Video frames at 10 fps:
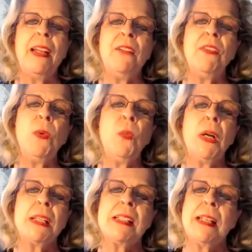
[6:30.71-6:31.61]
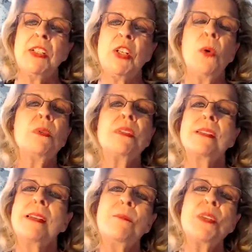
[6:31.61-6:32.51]
even the ones that don't
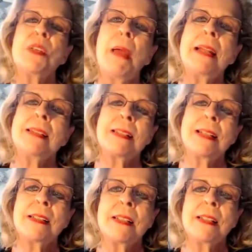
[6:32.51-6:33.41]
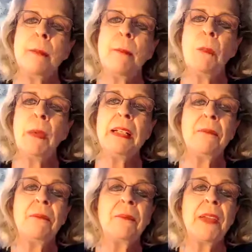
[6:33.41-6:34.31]
seem to make sense in the moment.